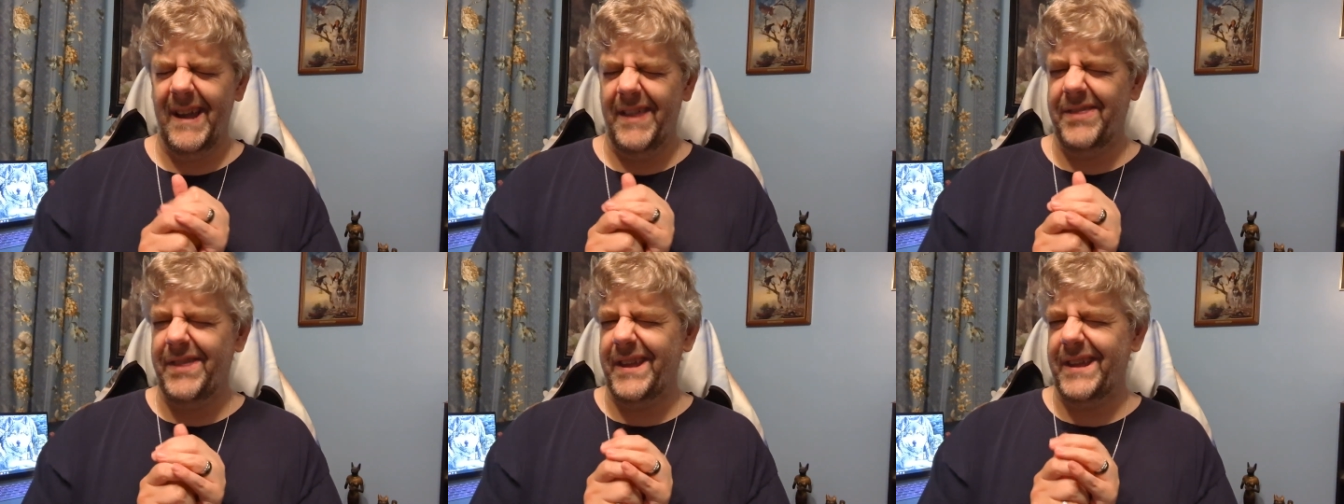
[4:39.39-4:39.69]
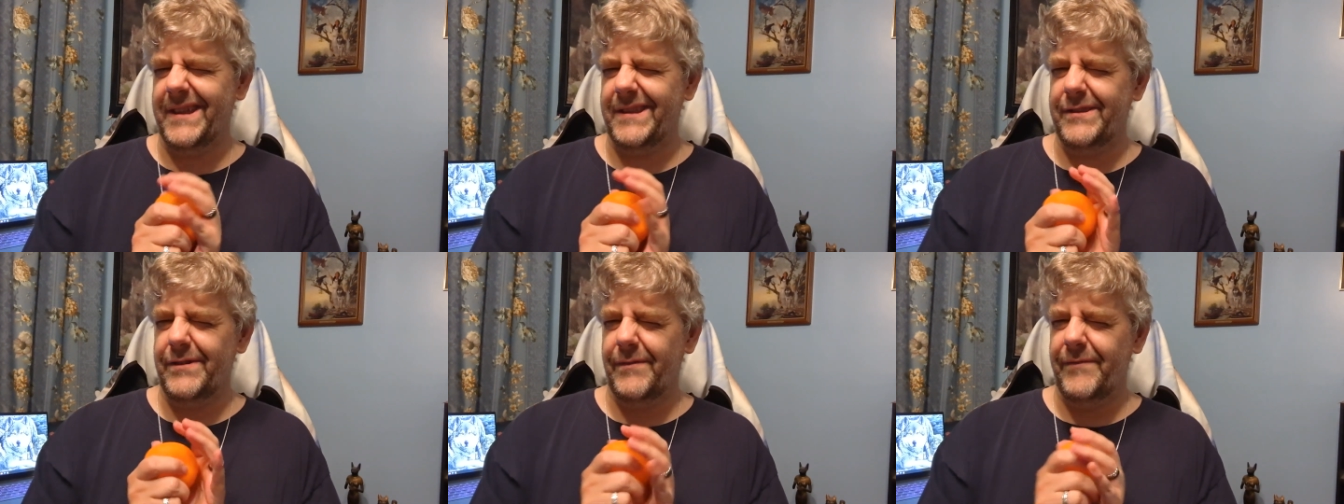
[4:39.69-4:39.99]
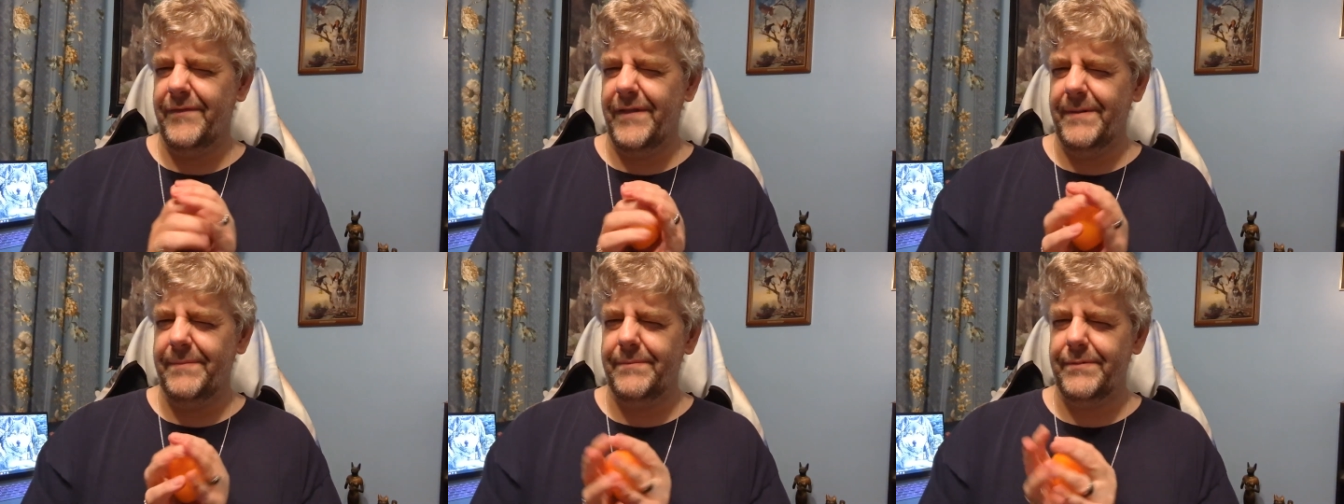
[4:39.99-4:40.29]
I think in
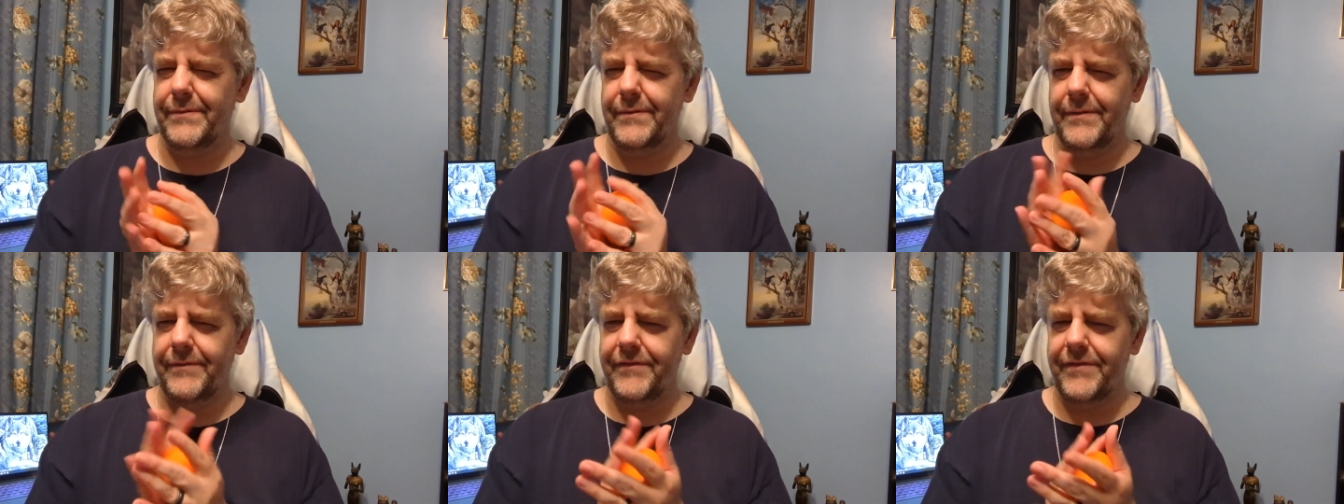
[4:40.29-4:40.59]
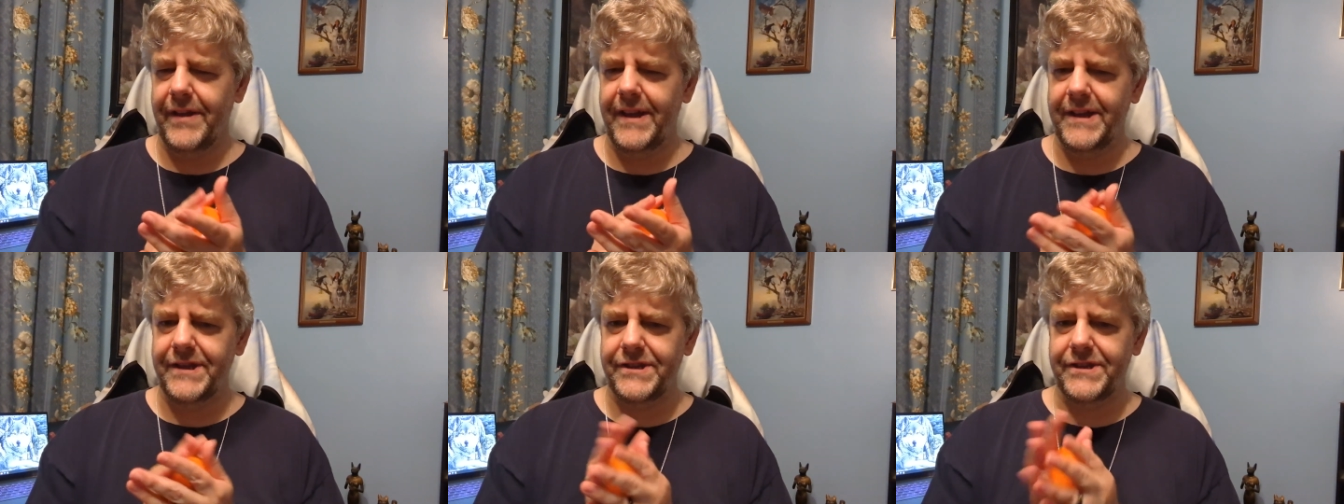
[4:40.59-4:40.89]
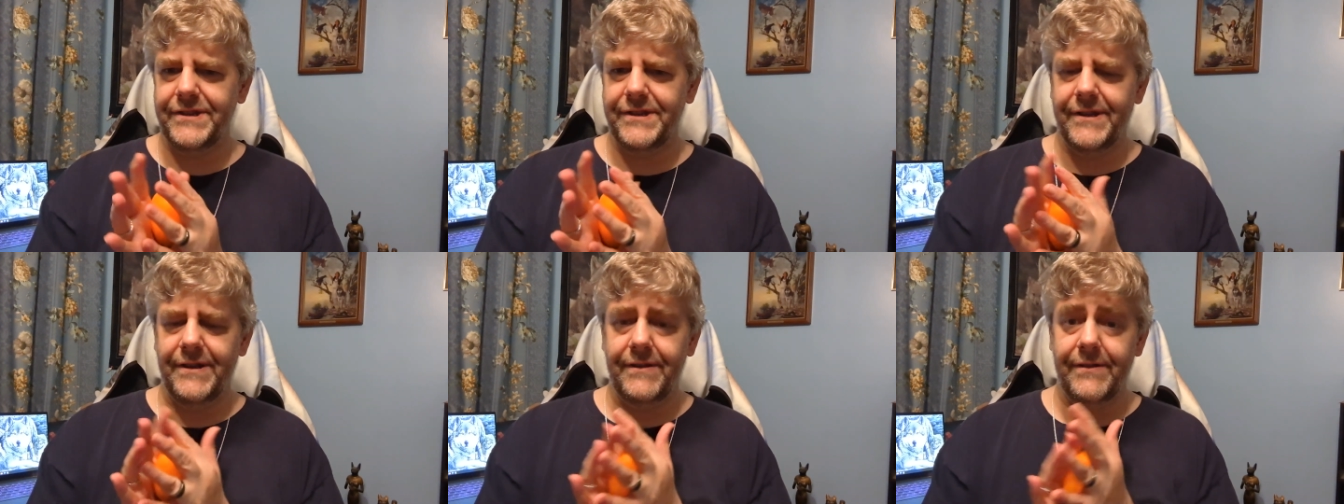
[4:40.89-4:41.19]
November of
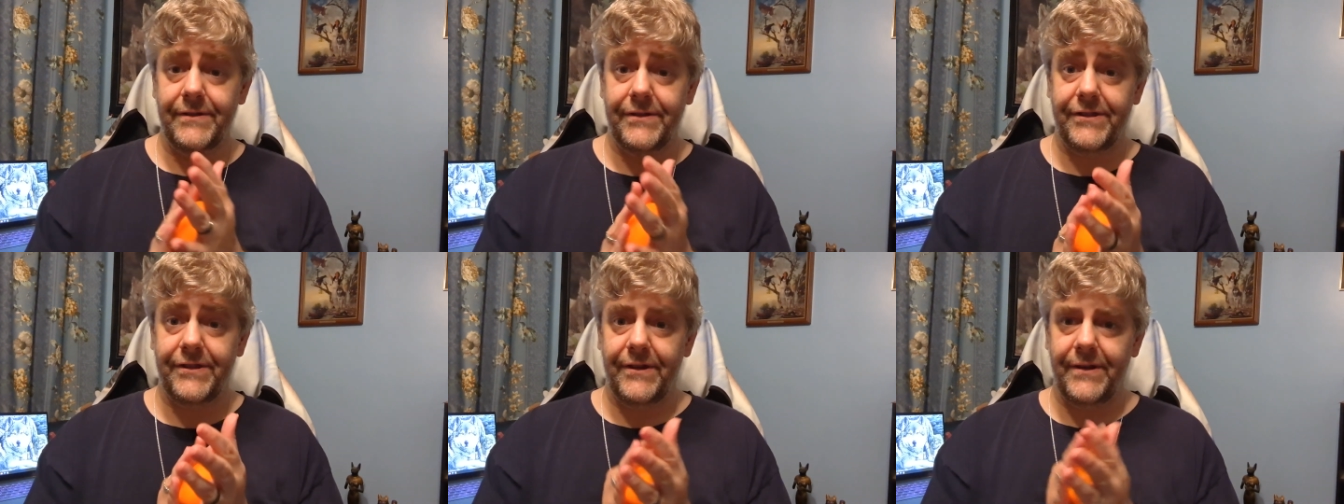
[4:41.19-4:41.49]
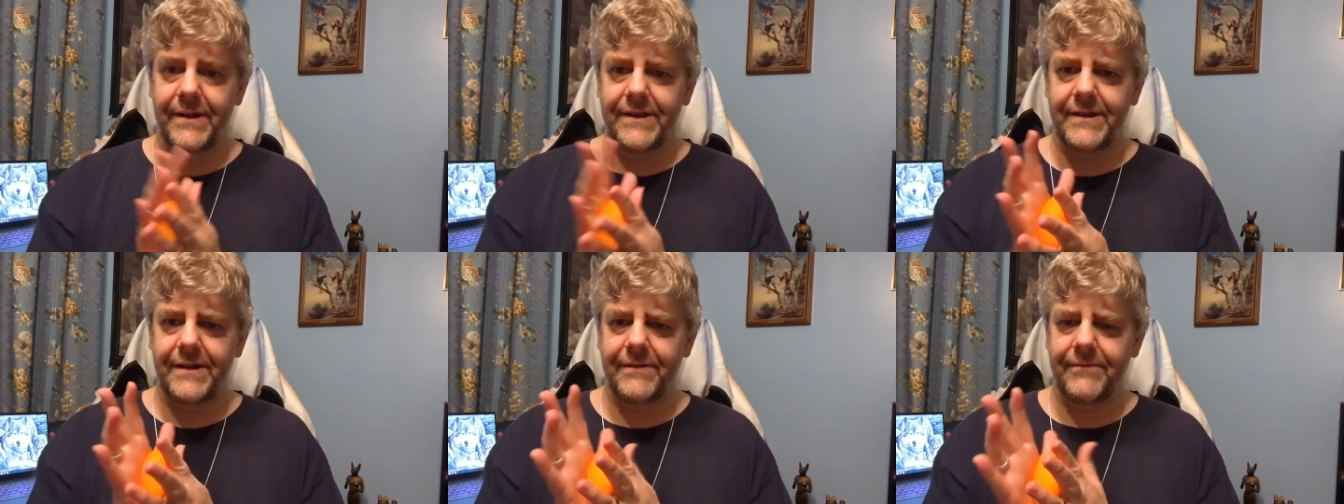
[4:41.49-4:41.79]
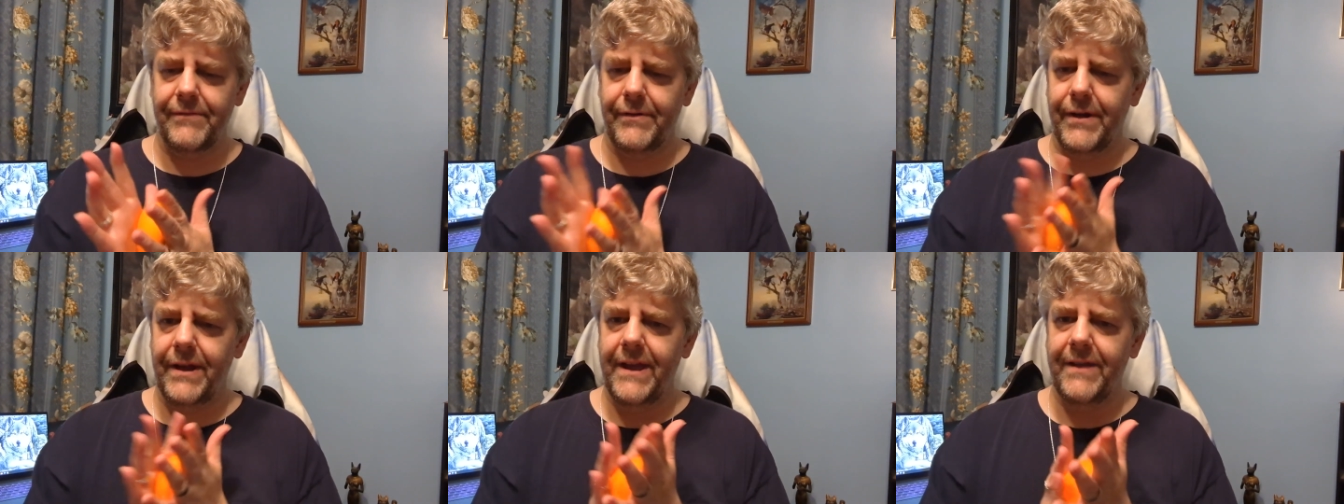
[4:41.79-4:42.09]
last year, so I
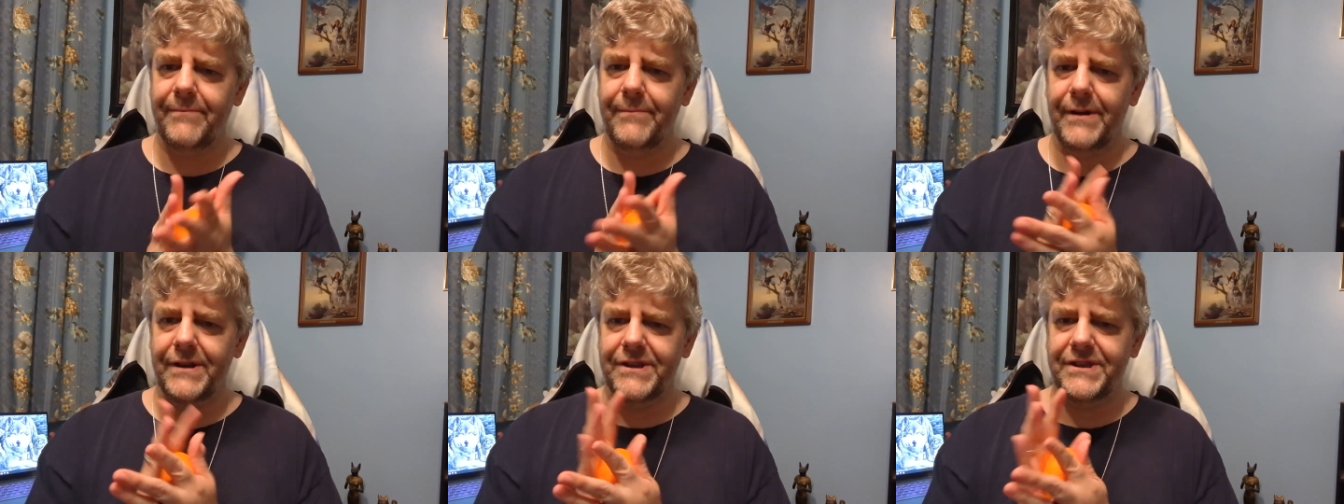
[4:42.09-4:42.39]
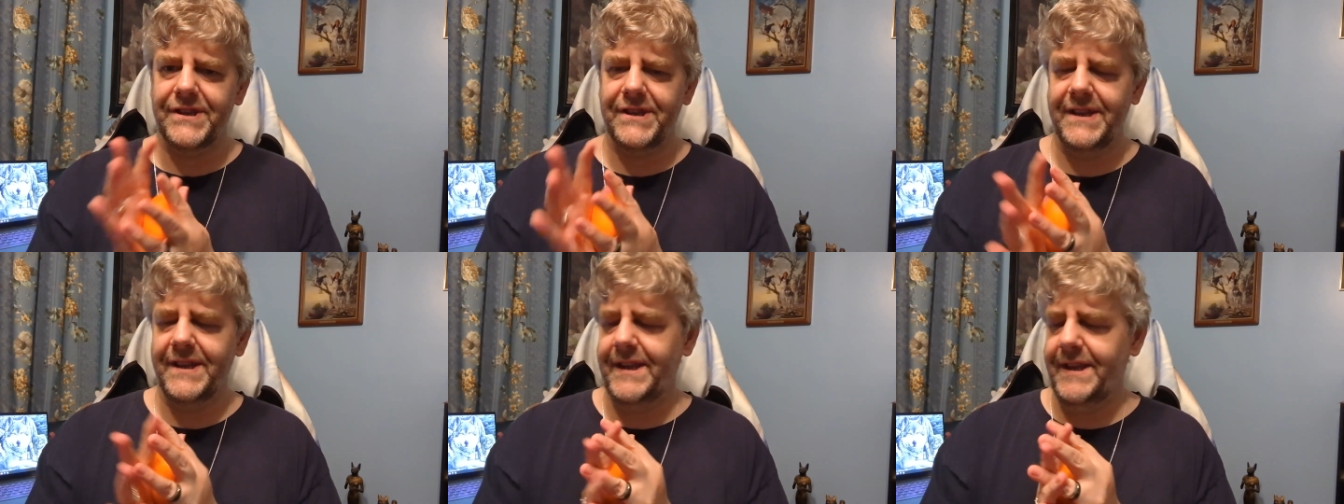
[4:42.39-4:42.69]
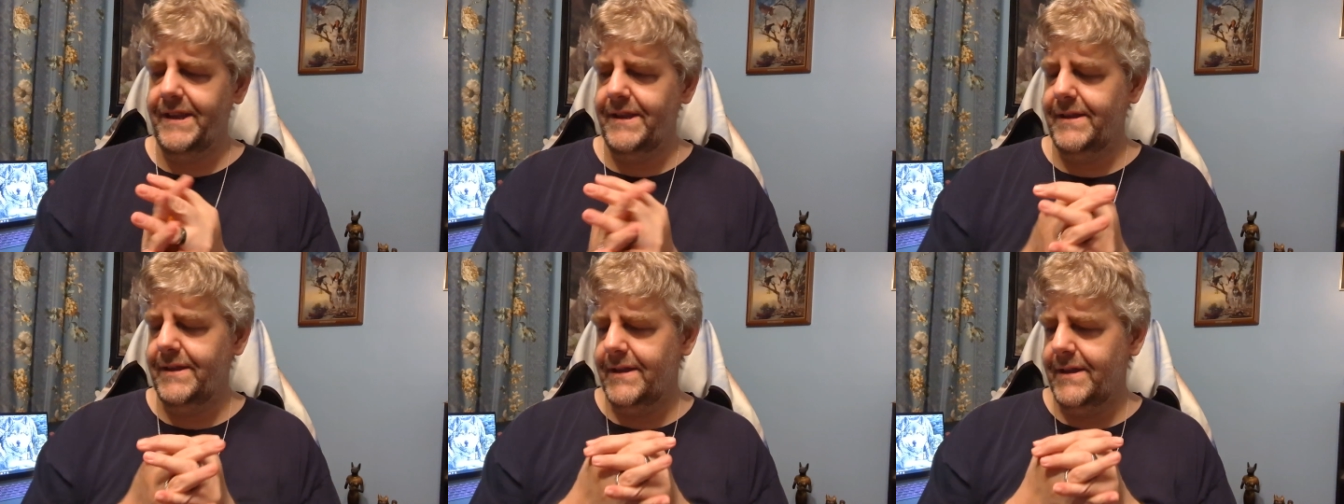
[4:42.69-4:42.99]
didn't really have much in it.